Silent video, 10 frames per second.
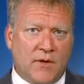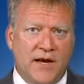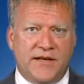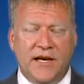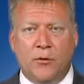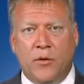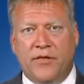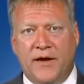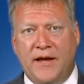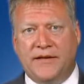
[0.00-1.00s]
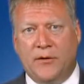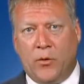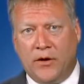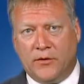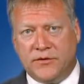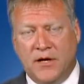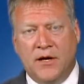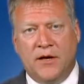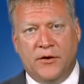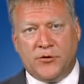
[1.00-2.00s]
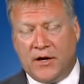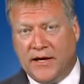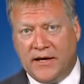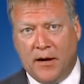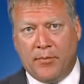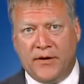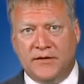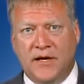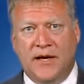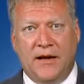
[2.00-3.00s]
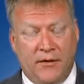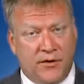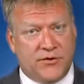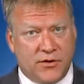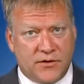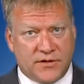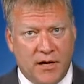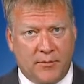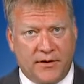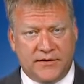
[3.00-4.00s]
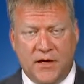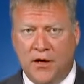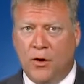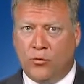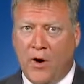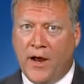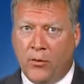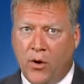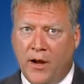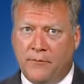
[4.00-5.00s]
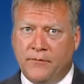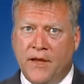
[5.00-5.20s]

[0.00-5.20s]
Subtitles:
in dealing with the 18-wheelers, the trucking companies, and their insurance companies right away.